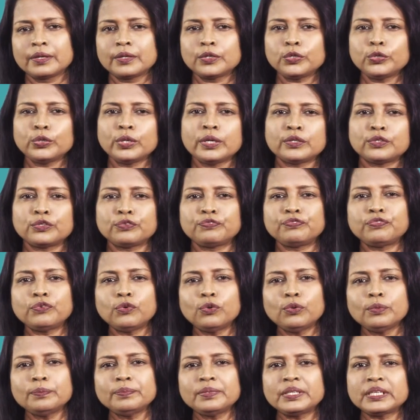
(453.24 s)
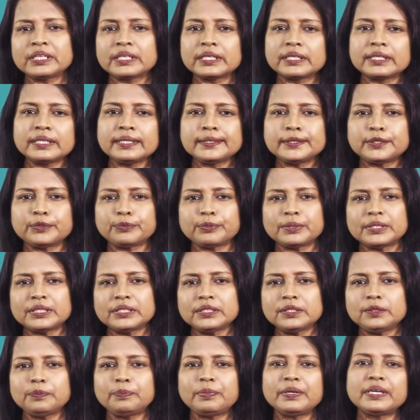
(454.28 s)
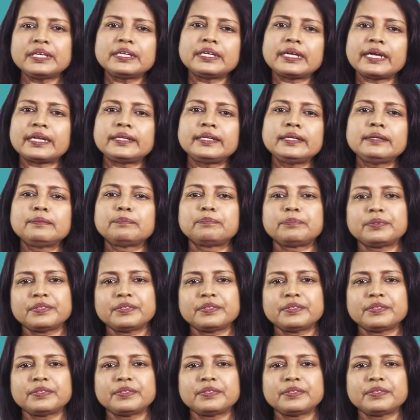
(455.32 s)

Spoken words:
You have to form the correct word by adding